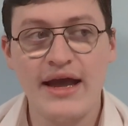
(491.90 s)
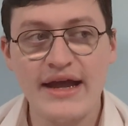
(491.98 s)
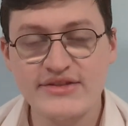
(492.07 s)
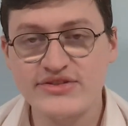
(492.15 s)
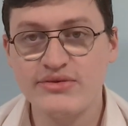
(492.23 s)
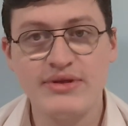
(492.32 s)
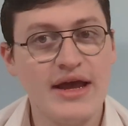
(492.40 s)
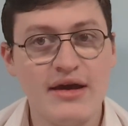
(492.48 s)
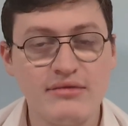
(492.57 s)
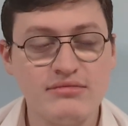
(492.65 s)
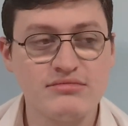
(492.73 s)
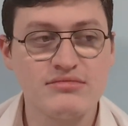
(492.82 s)
And so
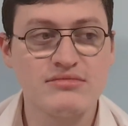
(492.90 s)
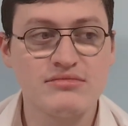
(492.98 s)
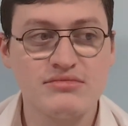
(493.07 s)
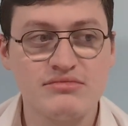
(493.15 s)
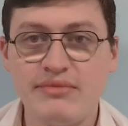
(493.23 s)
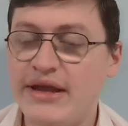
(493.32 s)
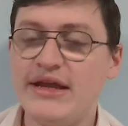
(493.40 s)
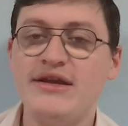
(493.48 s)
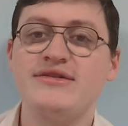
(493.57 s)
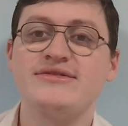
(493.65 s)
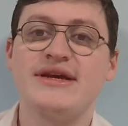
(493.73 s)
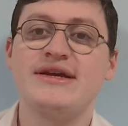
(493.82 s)
now, many
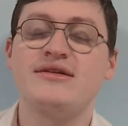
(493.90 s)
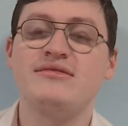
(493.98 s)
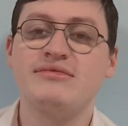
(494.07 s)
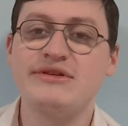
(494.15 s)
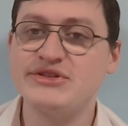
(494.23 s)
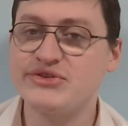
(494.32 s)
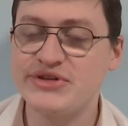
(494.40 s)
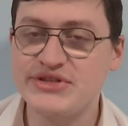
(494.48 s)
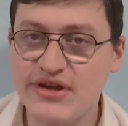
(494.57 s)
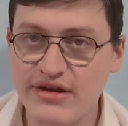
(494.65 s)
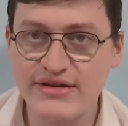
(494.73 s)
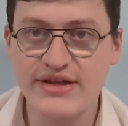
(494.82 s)
years later, he's already
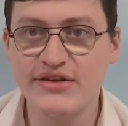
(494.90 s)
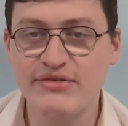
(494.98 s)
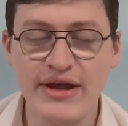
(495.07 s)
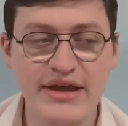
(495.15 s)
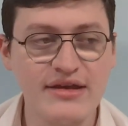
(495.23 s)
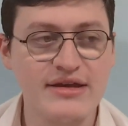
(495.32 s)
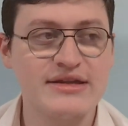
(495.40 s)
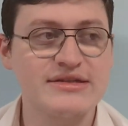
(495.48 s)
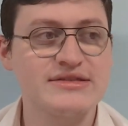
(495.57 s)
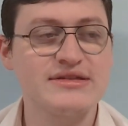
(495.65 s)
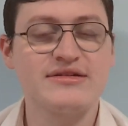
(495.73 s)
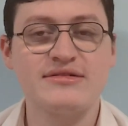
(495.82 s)
starting to gray in
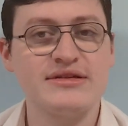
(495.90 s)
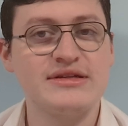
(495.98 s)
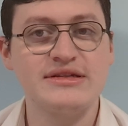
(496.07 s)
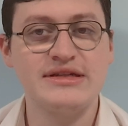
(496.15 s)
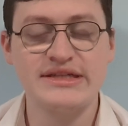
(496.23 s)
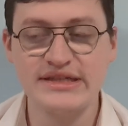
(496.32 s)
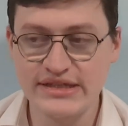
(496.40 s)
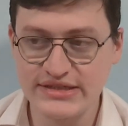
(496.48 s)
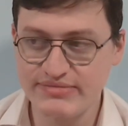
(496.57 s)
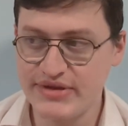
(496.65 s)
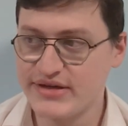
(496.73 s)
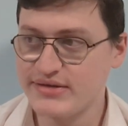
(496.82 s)
his little, in, in
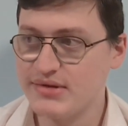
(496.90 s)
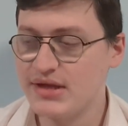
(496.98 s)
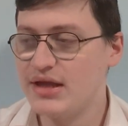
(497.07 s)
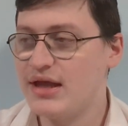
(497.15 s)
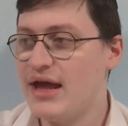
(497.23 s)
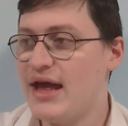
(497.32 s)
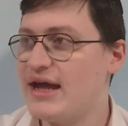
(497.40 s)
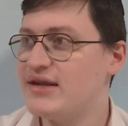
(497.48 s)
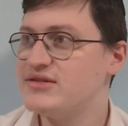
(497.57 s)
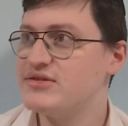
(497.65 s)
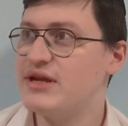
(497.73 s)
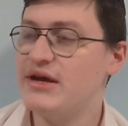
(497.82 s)
his beard,
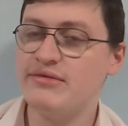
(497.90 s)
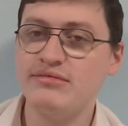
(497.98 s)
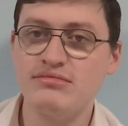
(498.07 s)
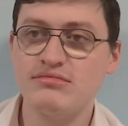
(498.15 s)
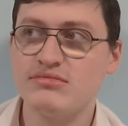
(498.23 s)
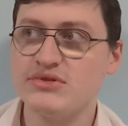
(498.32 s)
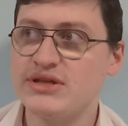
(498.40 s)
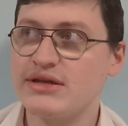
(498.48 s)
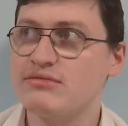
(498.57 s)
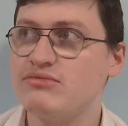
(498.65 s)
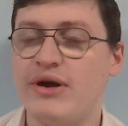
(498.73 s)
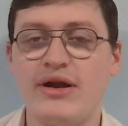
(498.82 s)
and so now, he's like,
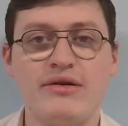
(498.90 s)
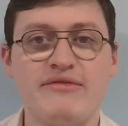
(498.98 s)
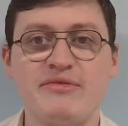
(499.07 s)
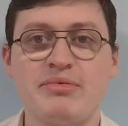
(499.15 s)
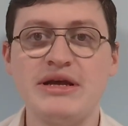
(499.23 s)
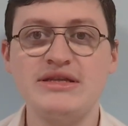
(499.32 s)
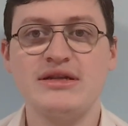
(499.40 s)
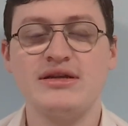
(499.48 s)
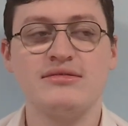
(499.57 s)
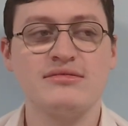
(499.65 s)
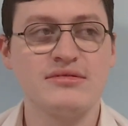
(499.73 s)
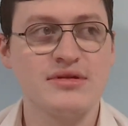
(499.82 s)
why don't I run for
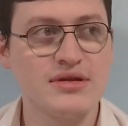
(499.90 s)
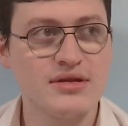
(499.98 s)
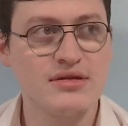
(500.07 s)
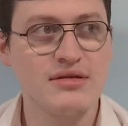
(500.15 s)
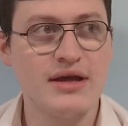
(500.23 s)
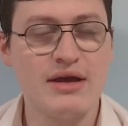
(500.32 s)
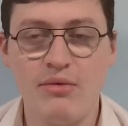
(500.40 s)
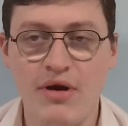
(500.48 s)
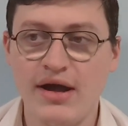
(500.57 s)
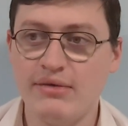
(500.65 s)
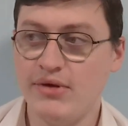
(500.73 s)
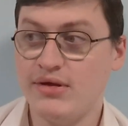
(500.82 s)
president? And
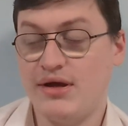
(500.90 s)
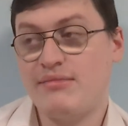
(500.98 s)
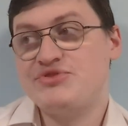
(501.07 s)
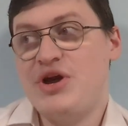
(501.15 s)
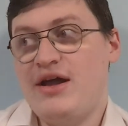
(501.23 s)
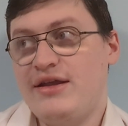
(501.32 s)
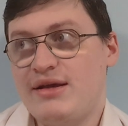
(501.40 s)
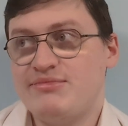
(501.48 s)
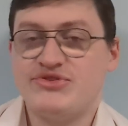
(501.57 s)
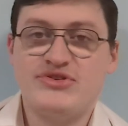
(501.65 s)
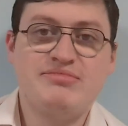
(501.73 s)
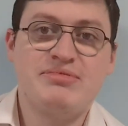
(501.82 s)
why? Well, I'm Johnny, I'm
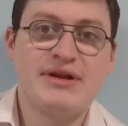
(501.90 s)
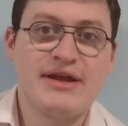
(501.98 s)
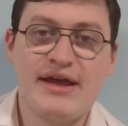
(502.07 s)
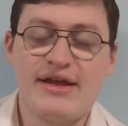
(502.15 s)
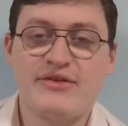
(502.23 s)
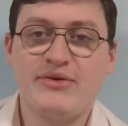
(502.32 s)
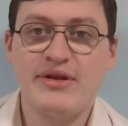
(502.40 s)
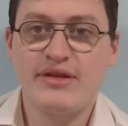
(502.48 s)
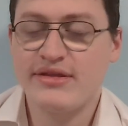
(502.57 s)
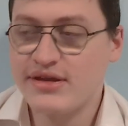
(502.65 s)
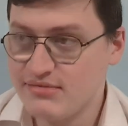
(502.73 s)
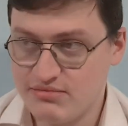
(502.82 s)
stupid, I can't do
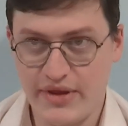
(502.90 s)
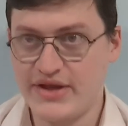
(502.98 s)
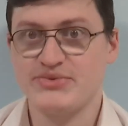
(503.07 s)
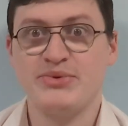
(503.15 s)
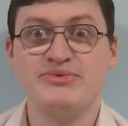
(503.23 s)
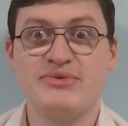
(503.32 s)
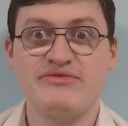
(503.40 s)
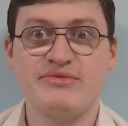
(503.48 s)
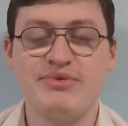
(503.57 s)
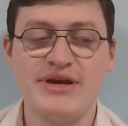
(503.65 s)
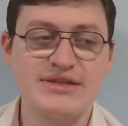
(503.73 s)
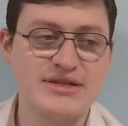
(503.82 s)
anything. May as well run for
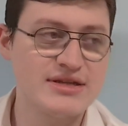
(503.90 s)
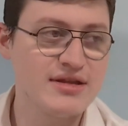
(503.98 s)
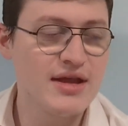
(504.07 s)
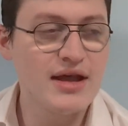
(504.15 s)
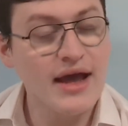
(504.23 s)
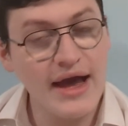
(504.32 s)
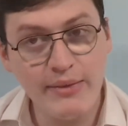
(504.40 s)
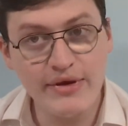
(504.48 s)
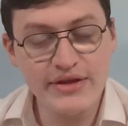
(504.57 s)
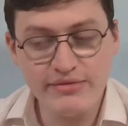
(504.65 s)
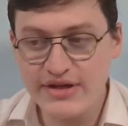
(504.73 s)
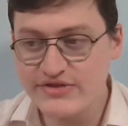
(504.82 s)
president. And
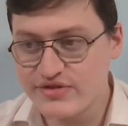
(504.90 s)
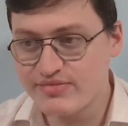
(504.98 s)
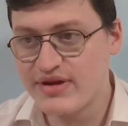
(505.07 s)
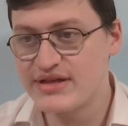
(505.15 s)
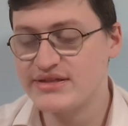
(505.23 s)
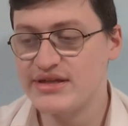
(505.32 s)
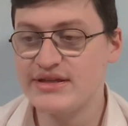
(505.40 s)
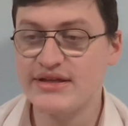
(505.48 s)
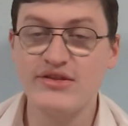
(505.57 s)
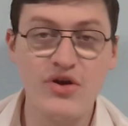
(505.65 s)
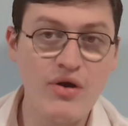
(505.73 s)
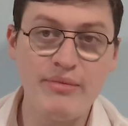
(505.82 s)
while he runs for president,
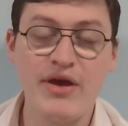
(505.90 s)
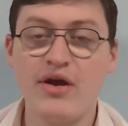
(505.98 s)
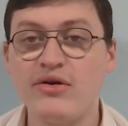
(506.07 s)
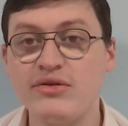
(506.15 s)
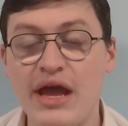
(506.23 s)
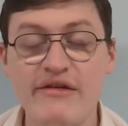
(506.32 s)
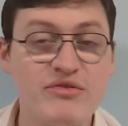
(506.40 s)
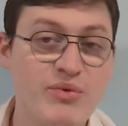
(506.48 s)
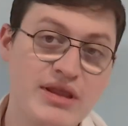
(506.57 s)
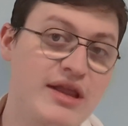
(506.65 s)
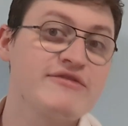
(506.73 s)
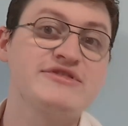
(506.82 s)
and lo and behold,
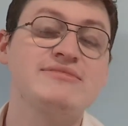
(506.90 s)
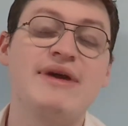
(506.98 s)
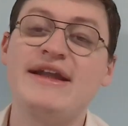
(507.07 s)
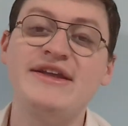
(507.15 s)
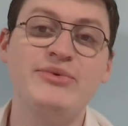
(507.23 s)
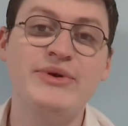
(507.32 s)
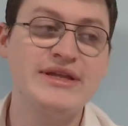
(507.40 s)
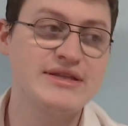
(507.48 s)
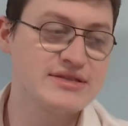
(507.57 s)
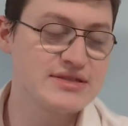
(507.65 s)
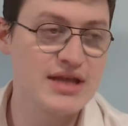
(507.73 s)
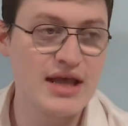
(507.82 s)
everyone loves him and he
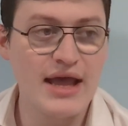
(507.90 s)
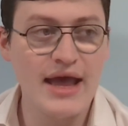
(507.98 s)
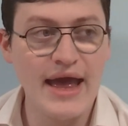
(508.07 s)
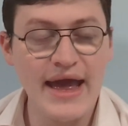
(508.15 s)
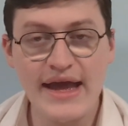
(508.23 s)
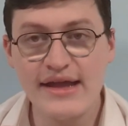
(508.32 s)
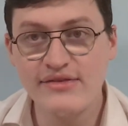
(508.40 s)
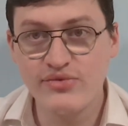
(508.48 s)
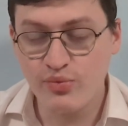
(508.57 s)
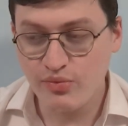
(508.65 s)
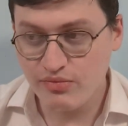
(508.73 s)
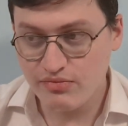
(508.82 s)
wins. And
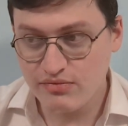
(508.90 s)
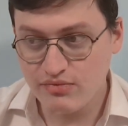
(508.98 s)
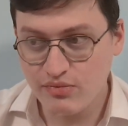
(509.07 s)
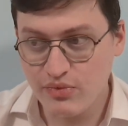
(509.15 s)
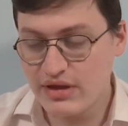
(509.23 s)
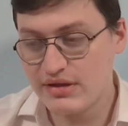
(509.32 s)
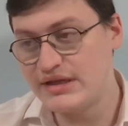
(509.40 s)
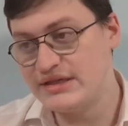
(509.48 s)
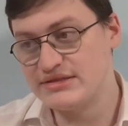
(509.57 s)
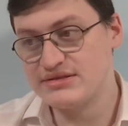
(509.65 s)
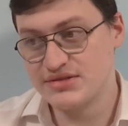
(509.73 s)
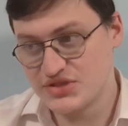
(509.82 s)
well,
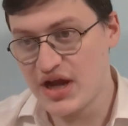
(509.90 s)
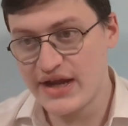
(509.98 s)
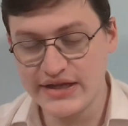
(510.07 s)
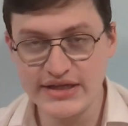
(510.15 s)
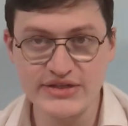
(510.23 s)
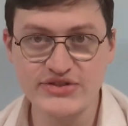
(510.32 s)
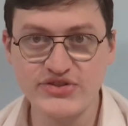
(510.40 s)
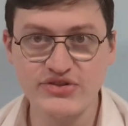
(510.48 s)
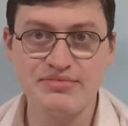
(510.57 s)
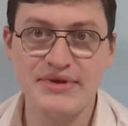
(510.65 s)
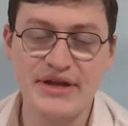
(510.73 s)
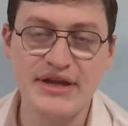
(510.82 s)
he's Johnny, he's
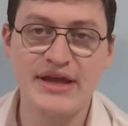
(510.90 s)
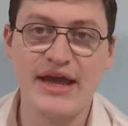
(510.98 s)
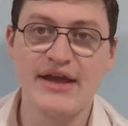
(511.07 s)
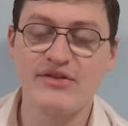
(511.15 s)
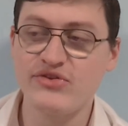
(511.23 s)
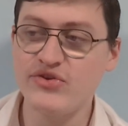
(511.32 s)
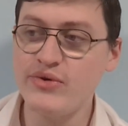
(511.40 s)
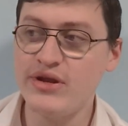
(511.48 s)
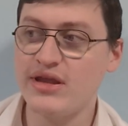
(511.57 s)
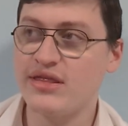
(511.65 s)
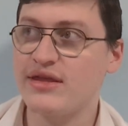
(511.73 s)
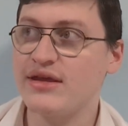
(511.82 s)
stupid, and he can't do
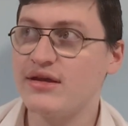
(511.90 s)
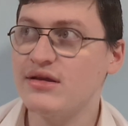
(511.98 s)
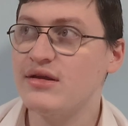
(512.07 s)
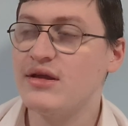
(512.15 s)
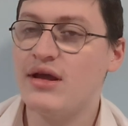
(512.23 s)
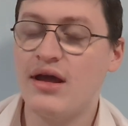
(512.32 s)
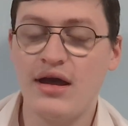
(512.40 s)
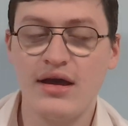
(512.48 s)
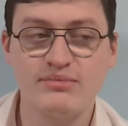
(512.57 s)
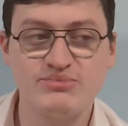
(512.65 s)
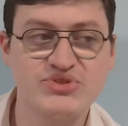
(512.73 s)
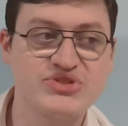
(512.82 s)
anything.
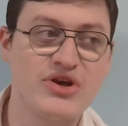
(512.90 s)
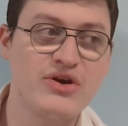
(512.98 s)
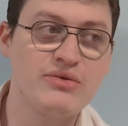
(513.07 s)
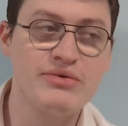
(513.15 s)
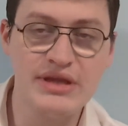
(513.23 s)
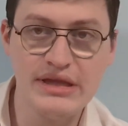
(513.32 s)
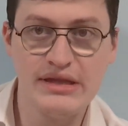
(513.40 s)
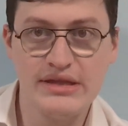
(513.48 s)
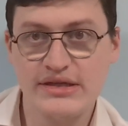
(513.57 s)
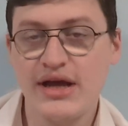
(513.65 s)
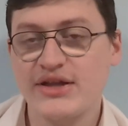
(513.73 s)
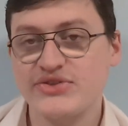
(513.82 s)
Um, so
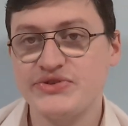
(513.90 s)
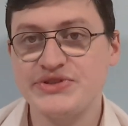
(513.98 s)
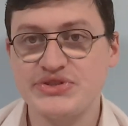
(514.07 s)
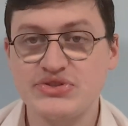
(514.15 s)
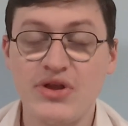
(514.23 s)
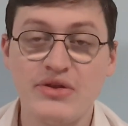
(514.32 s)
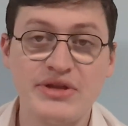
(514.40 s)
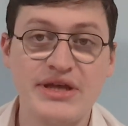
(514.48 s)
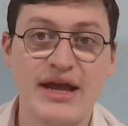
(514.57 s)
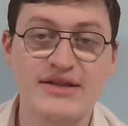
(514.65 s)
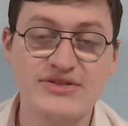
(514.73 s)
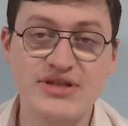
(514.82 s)
the country slowly
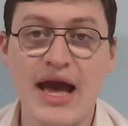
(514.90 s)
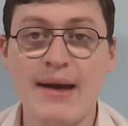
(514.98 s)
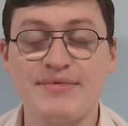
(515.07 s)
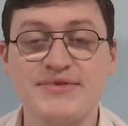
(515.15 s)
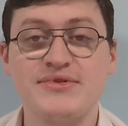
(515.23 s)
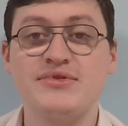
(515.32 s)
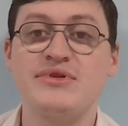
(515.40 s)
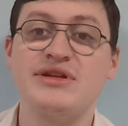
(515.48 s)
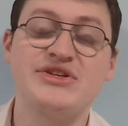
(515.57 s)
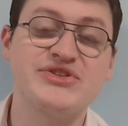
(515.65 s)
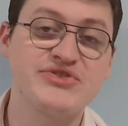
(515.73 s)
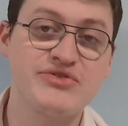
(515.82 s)
gets absolutely
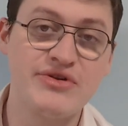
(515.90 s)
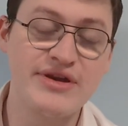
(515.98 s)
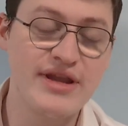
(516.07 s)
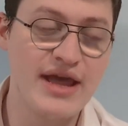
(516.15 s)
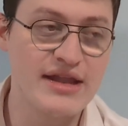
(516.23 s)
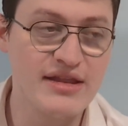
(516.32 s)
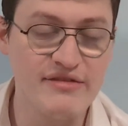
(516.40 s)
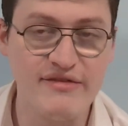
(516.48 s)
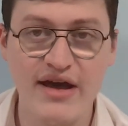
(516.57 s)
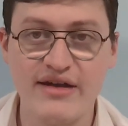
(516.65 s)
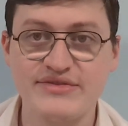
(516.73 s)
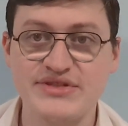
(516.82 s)
destroyed, and it
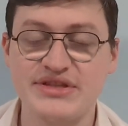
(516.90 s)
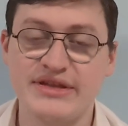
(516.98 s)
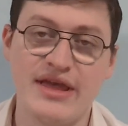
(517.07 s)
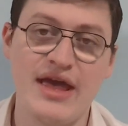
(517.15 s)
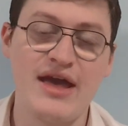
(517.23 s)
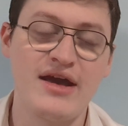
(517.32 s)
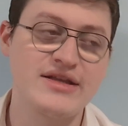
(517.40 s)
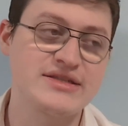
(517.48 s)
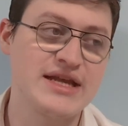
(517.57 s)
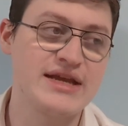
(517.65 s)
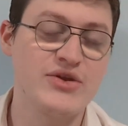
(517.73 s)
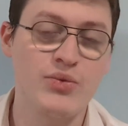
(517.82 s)
devolves into
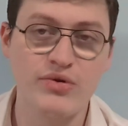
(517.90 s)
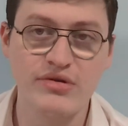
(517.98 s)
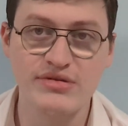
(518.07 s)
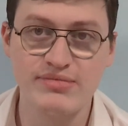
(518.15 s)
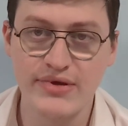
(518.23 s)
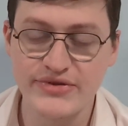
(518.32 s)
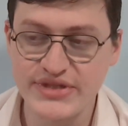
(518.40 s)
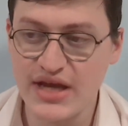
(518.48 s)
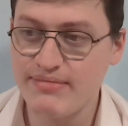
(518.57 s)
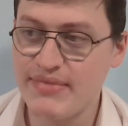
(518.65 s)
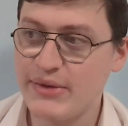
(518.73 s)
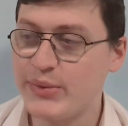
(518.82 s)
chaos, and the world blows
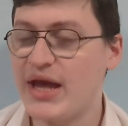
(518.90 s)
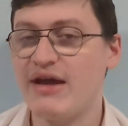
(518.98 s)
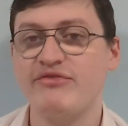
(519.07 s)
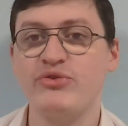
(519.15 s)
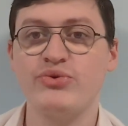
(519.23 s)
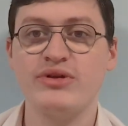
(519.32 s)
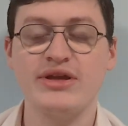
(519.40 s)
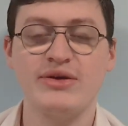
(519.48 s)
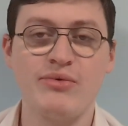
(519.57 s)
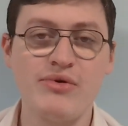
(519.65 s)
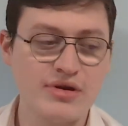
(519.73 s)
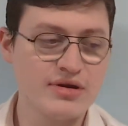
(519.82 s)
up, and we have nuclear
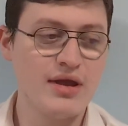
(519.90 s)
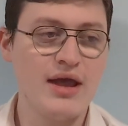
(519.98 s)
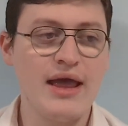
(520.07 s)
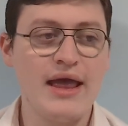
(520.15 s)
war.